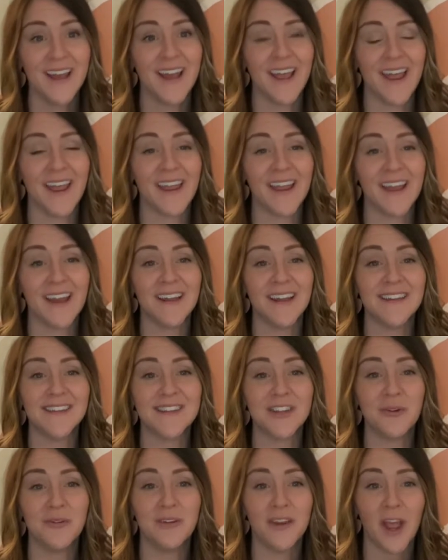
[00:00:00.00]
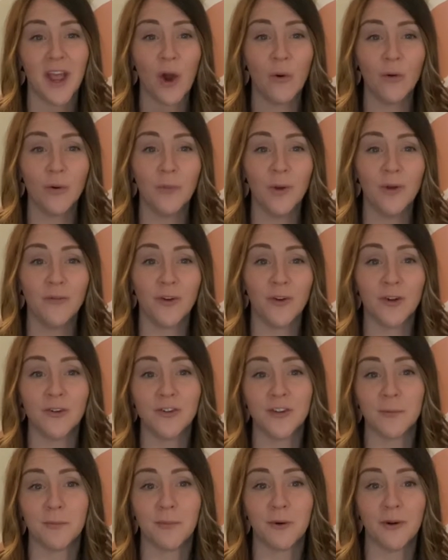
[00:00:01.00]
And so now we're moving
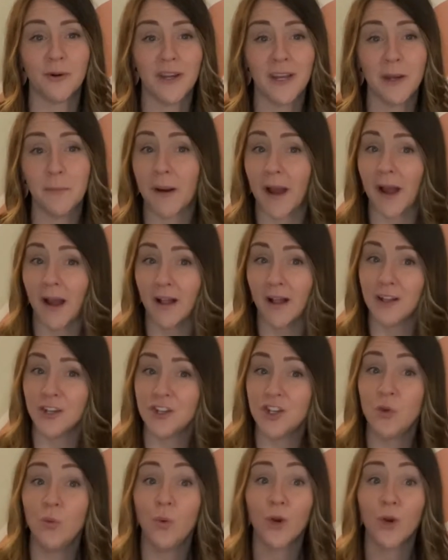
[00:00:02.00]
on to marine biology.